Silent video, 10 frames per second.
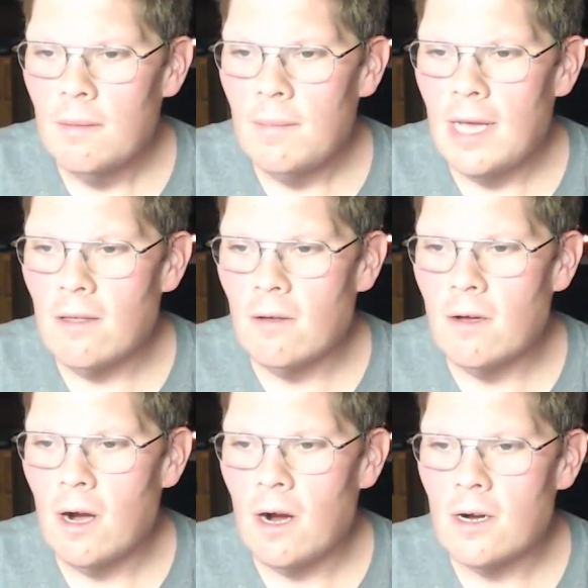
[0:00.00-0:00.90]
Michael
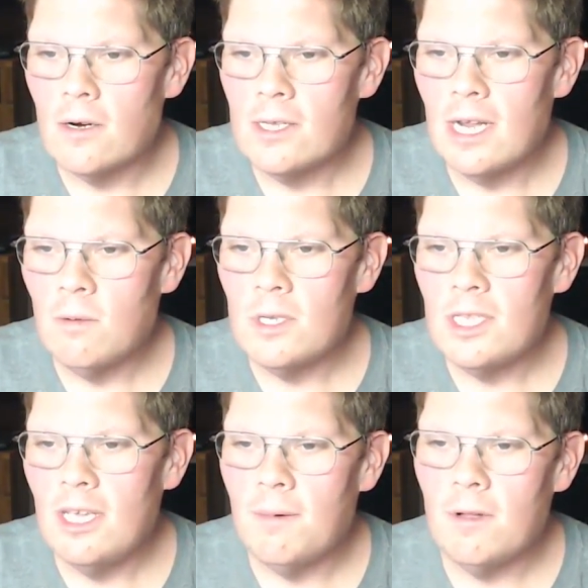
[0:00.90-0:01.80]
Garner said it was
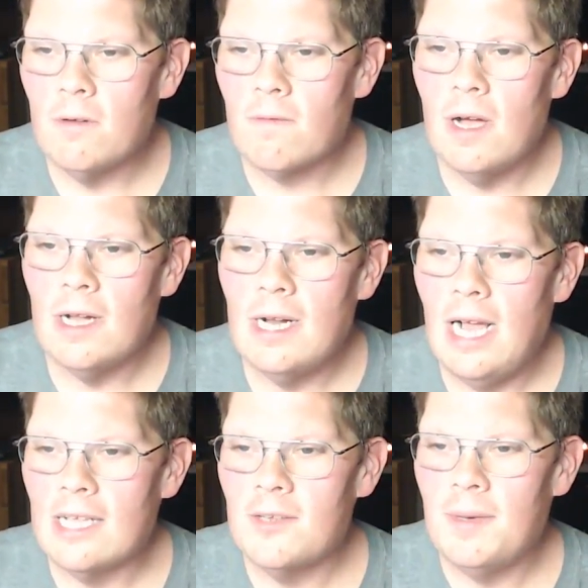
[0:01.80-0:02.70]
typical to run
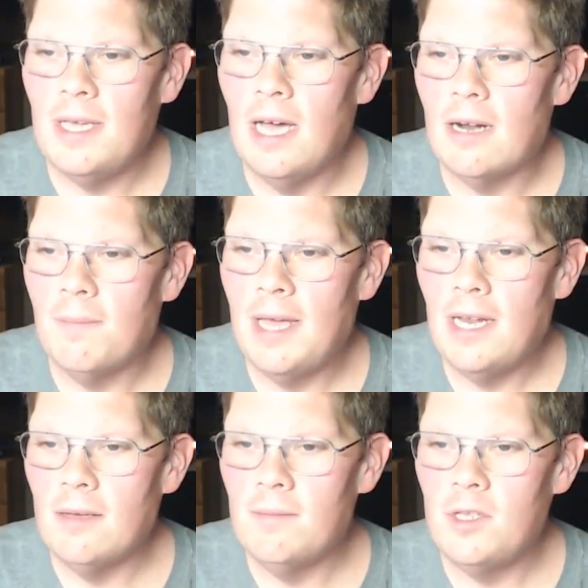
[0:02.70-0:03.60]
XP on a
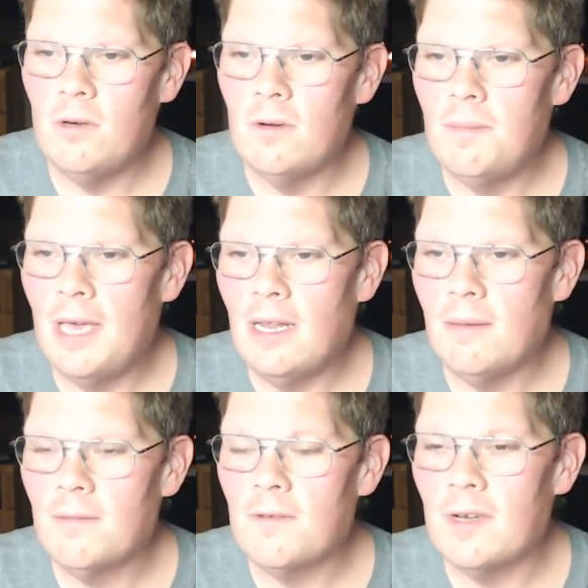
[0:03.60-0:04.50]
Pentium 2 and
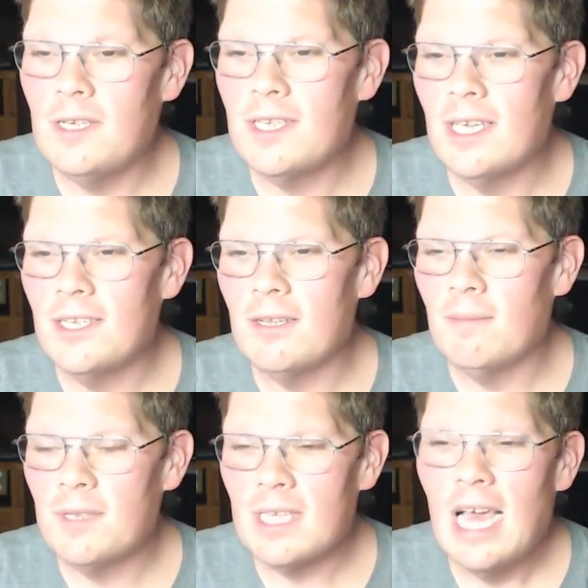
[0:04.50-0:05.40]
Pentium 3
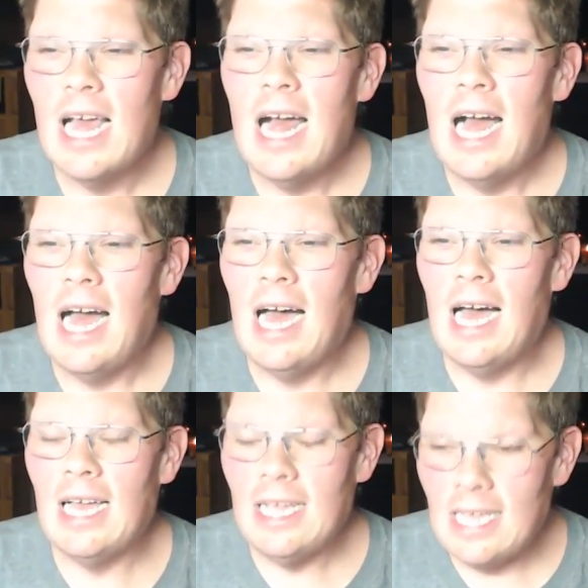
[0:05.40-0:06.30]
systems.
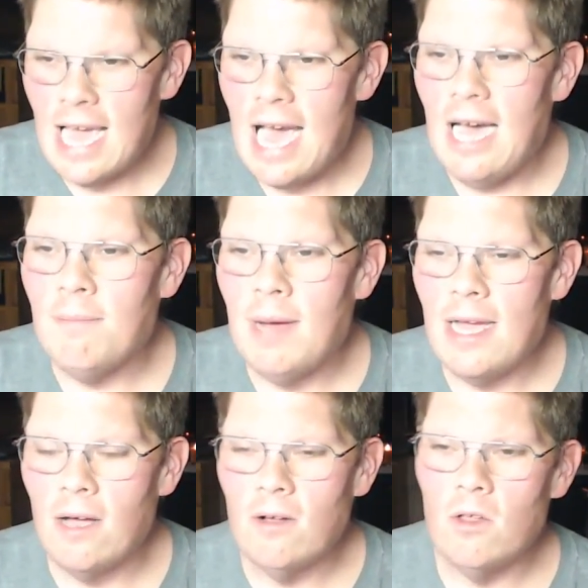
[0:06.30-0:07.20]
Uh, yeah, my
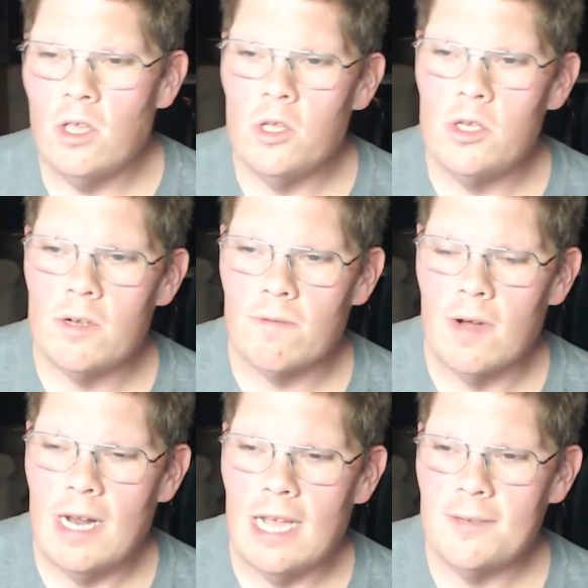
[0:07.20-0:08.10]
uncle used to
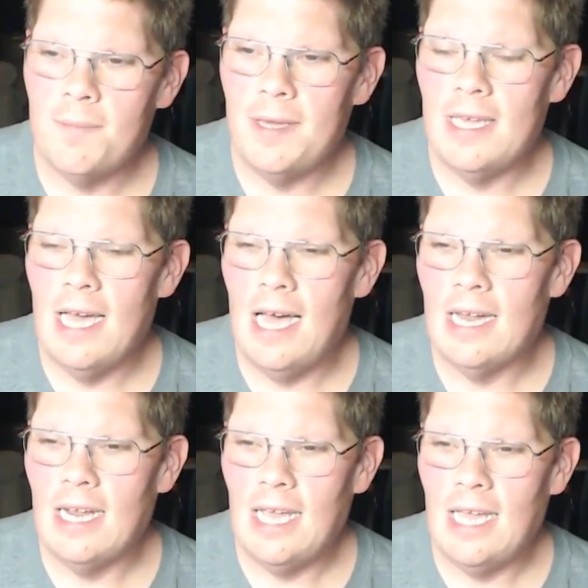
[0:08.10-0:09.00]
run XP
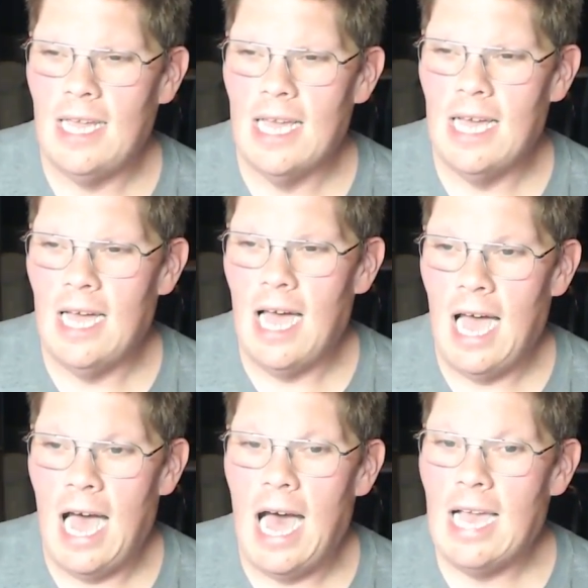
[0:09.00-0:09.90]
on a, uh, a
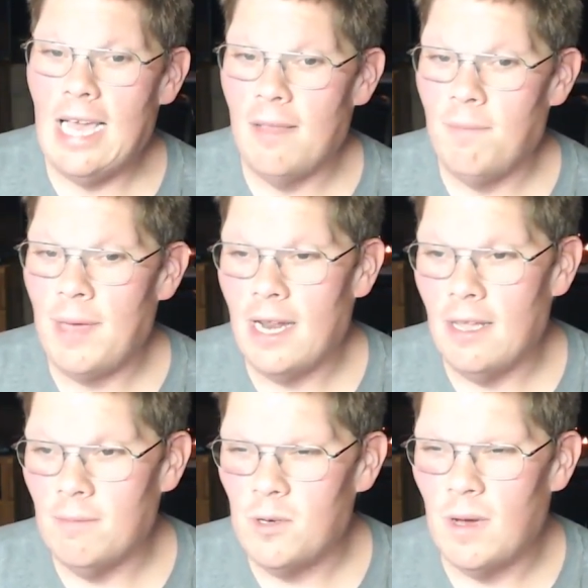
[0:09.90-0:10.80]
high-end
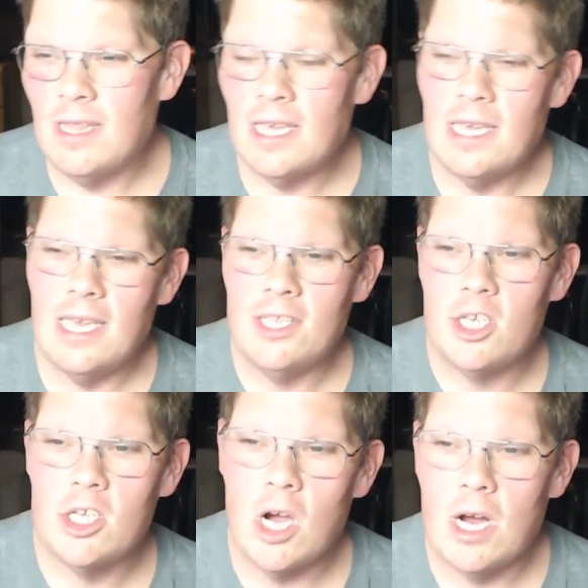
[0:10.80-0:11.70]
Pentium 2. I think it
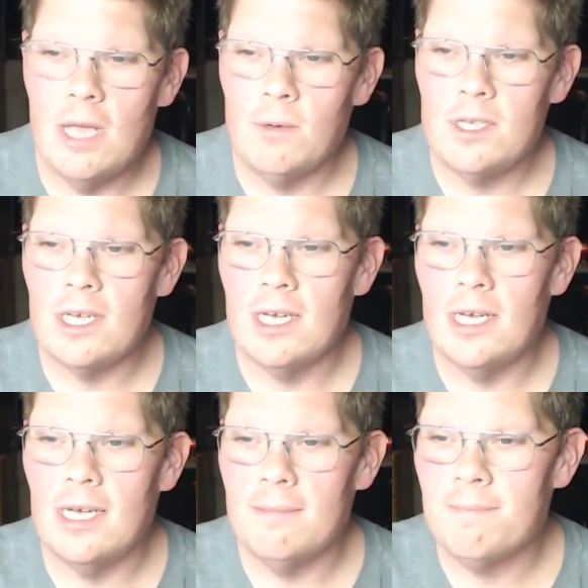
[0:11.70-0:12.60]
start it was a
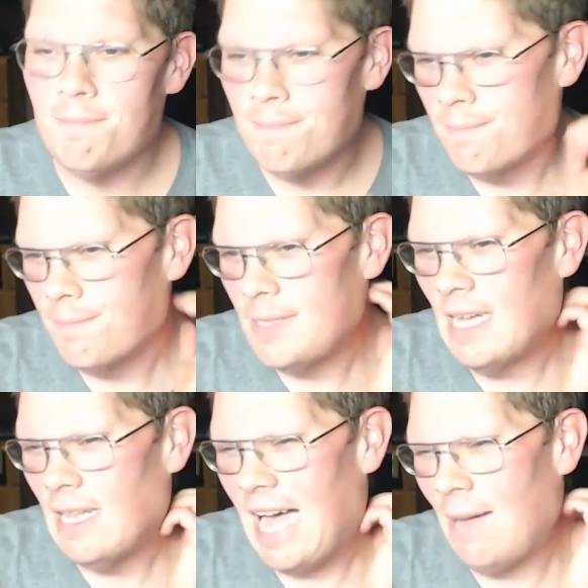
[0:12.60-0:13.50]
um,
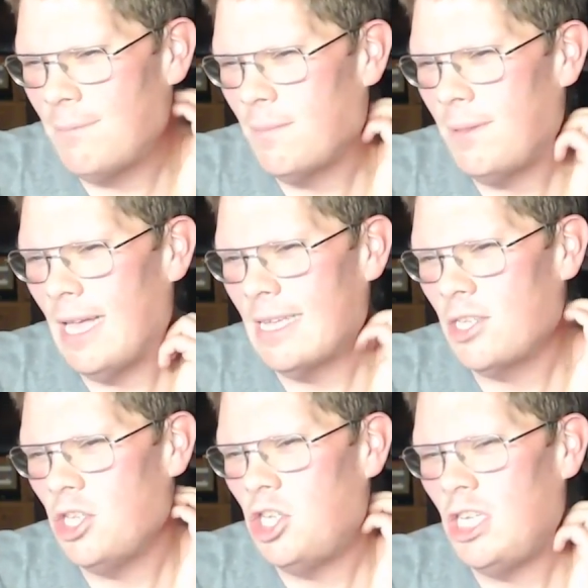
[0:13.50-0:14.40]
Dell
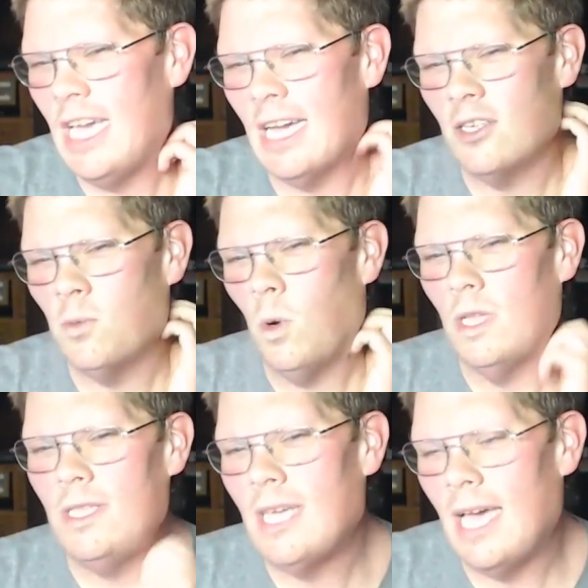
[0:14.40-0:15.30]
Optiplex
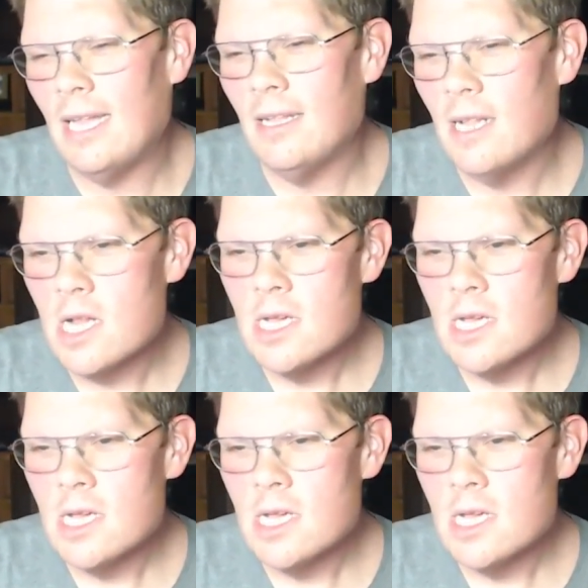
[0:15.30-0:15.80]
GX110.